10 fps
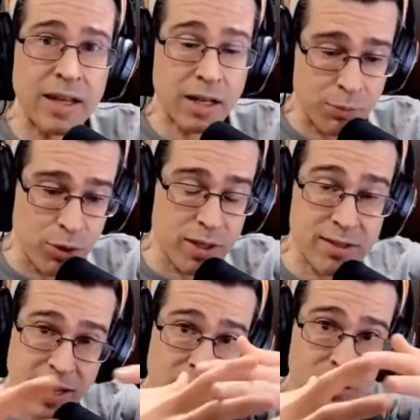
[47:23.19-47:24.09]
and communities
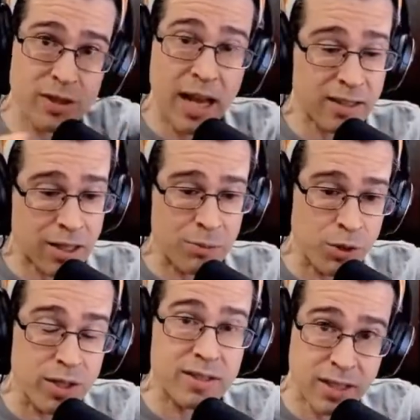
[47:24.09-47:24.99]
to intersect and
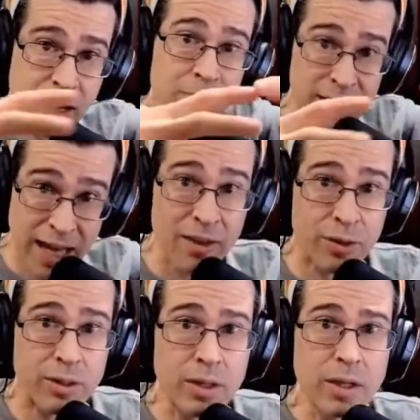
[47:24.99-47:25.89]
communities to come
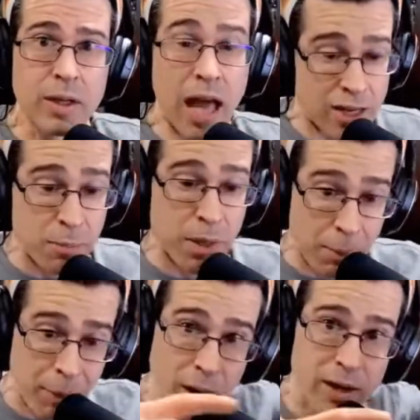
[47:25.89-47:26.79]
together and to be a
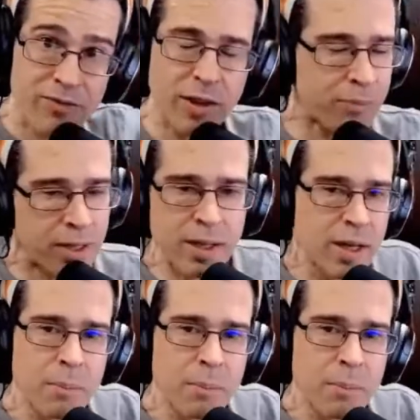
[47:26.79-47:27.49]
part of something,